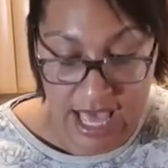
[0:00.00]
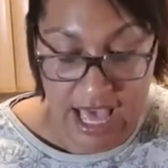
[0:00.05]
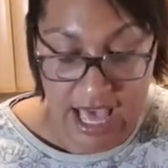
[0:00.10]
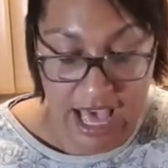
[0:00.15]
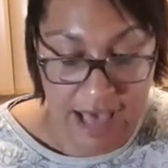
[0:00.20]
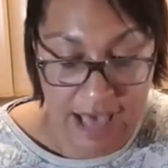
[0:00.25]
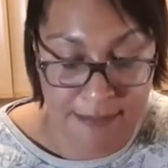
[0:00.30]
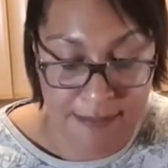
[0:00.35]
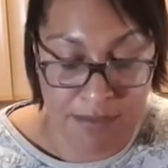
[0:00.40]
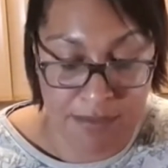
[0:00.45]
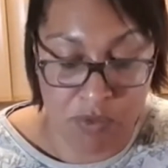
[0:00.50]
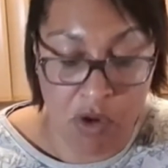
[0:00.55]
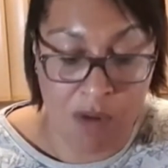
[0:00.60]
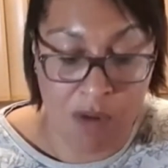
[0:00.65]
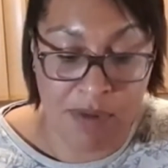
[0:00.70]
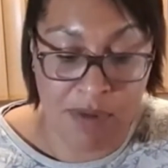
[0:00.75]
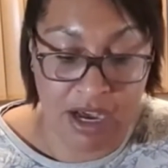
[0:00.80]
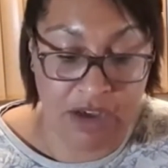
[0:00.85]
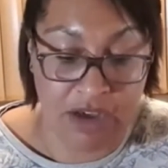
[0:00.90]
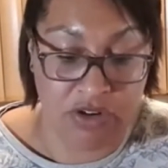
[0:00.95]
But what
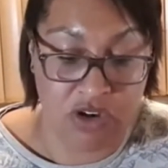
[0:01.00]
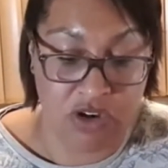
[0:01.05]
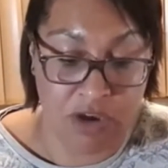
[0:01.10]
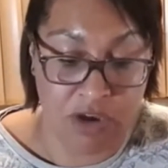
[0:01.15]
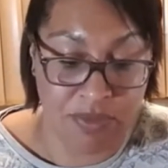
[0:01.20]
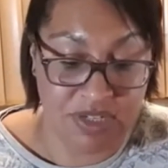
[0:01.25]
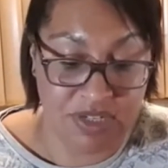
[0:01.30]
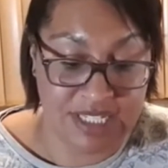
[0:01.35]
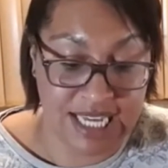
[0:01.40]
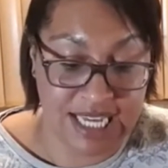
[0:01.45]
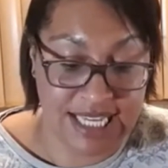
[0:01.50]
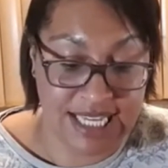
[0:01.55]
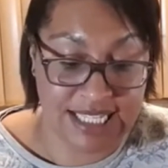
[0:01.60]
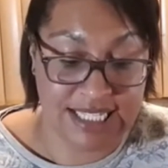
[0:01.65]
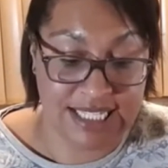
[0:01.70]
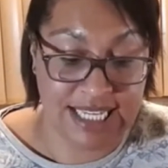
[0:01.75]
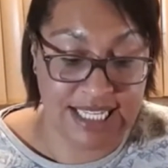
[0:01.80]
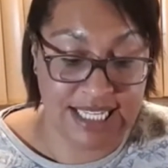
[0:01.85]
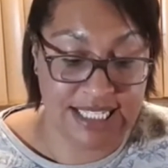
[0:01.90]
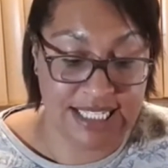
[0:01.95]
am I on? I'm on day
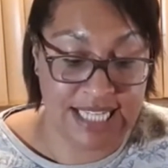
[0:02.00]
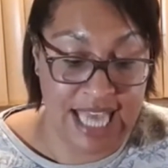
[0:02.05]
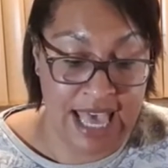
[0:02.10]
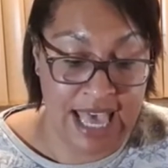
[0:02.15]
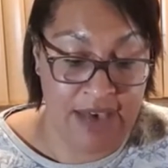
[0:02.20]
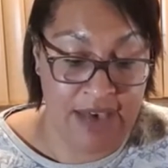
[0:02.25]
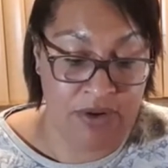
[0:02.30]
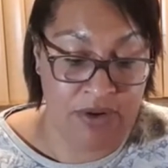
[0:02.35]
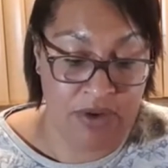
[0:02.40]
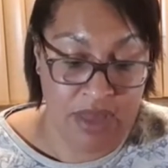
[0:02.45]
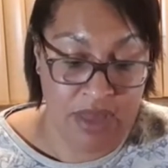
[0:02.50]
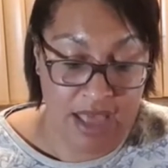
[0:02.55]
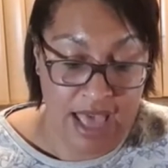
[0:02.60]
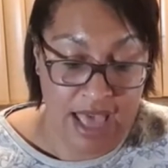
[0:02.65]
6 now,